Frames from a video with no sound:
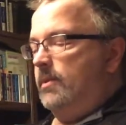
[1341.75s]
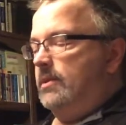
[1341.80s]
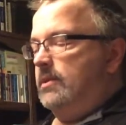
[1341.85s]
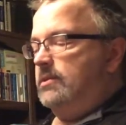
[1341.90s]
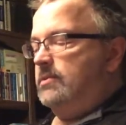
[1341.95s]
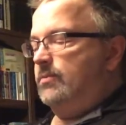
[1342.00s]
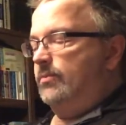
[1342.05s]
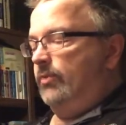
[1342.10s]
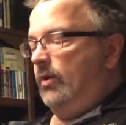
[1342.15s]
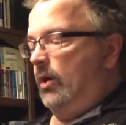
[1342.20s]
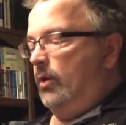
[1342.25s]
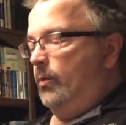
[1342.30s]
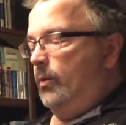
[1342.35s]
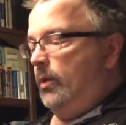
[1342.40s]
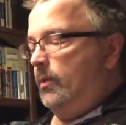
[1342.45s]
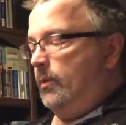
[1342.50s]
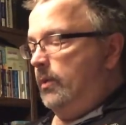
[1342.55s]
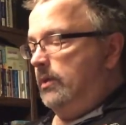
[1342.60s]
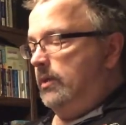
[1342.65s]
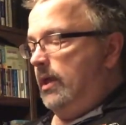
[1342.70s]
this fall
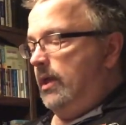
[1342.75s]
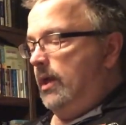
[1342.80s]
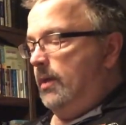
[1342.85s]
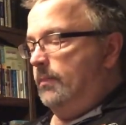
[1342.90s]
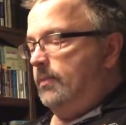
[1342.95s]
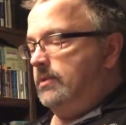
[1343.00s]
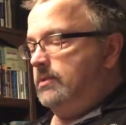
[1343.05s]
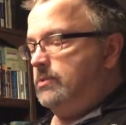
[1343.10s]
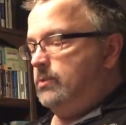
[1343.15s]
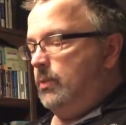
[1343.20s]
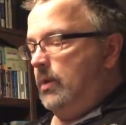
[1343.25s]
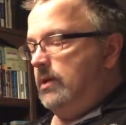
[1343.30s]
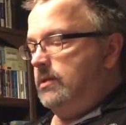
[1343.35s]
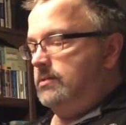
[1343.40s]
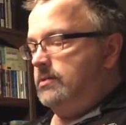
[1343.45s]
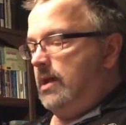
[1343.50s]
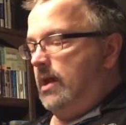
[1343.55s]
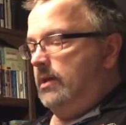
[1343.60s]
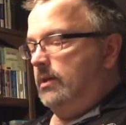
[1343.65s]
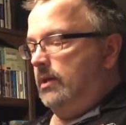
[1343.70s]
when we lay up at
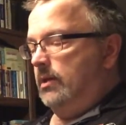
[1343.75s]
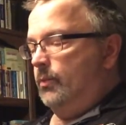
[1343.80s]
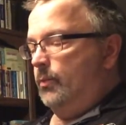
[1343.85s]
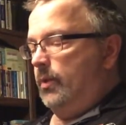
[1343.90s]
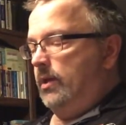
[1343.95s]
Swan's Island,